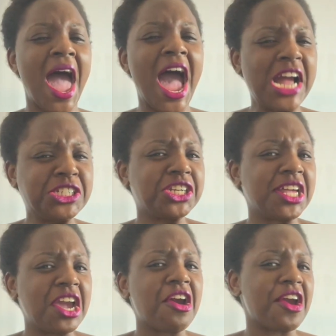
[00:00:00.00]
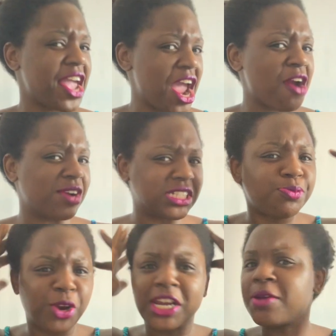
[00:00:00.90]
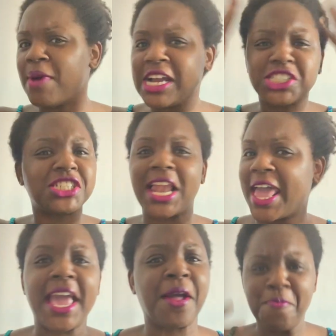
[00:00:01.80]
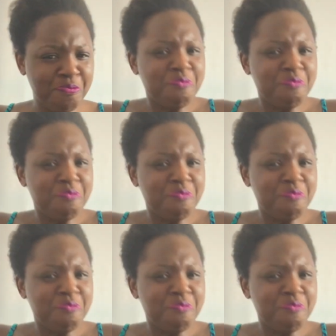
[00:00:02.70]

Actually, her hair is pretty much like